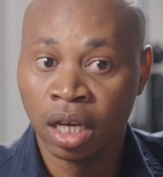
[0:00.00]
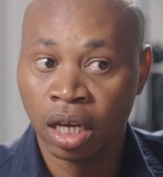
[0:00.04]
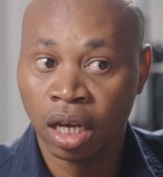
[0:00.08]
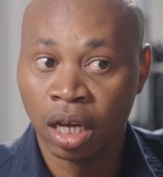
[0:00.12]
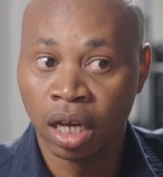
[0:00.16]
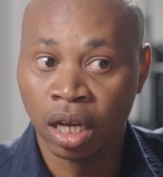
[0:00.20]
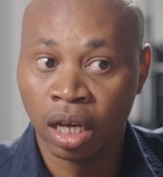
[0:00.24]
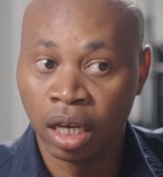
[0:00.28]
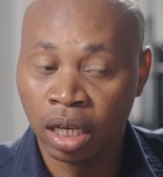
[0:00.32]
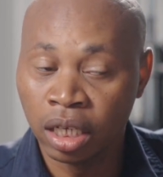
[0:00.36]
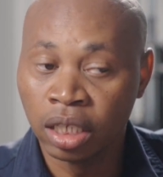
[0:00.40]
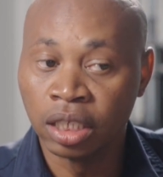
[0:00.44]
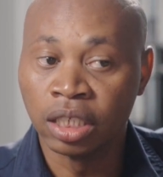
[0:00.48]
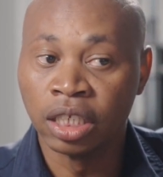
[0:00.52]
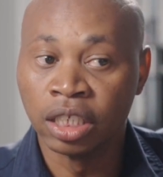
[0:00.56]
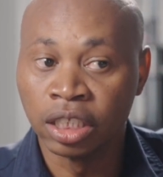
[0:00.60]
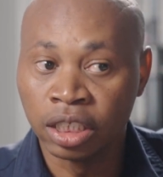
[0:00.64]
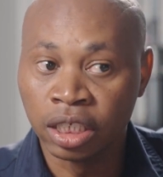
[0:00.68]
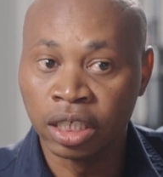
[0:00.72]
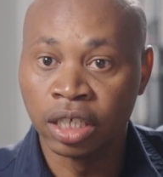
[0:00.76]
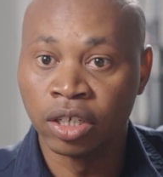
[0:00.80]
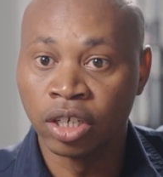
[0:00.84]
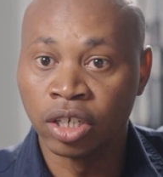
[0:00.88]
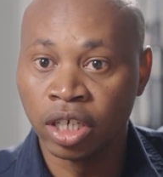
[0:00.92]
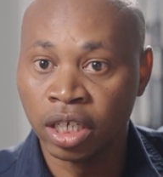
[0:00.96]
it
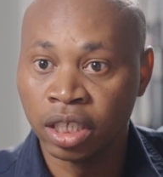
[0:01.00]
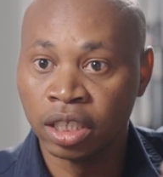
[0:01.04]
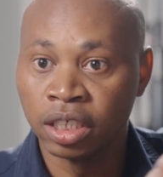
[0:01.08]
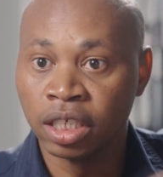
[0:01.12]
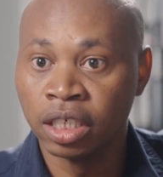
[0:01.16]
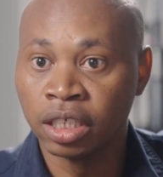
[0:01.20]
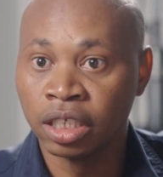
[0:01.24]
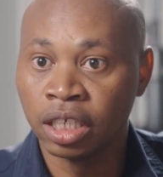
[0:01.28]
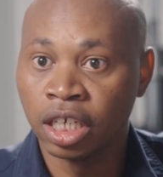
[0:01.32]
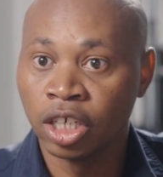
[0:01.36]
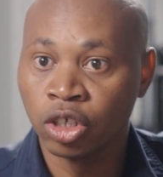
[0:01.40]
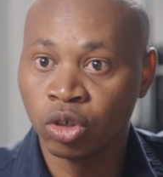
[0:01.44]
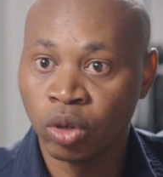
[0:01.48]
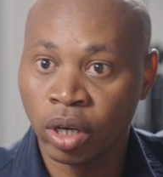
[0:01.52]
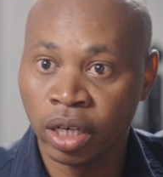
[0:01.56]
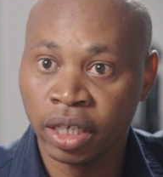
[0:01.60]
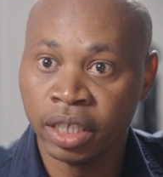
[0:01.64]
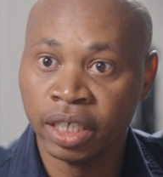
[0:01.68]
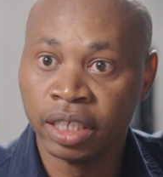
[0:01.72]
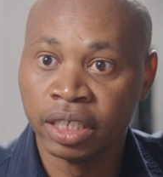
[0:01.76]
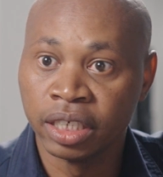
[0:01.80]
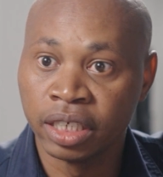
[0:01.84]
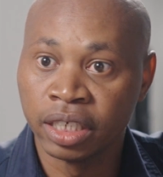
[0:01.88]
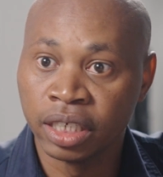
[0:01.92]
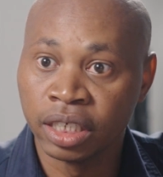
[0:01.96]

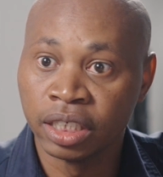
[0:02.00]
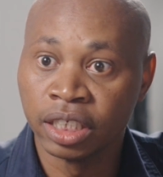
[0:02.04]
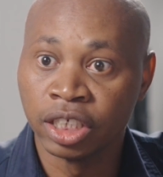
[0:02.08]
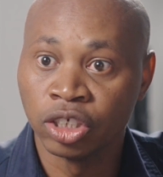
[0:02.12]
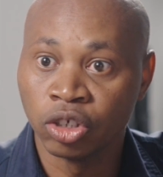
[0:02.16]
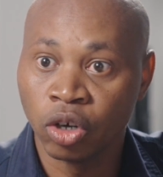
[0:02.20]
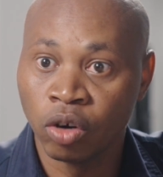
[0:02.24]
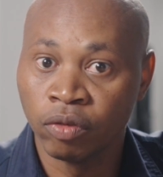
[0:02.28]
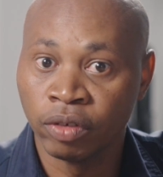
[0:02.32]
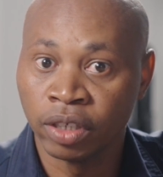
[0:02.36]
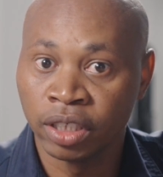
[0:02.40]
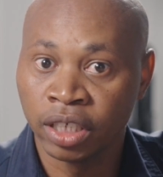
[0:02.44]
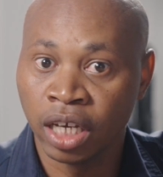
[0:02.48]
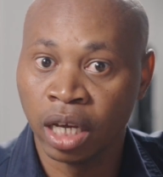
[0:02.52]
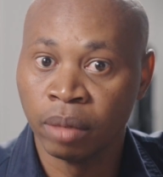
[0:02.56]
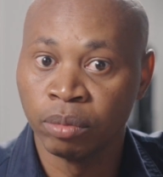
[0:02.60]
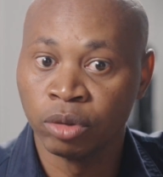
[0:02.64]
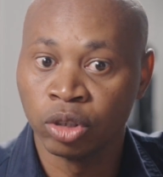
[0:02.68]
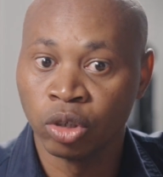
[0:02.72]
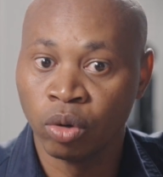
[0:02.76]
actually increases over time.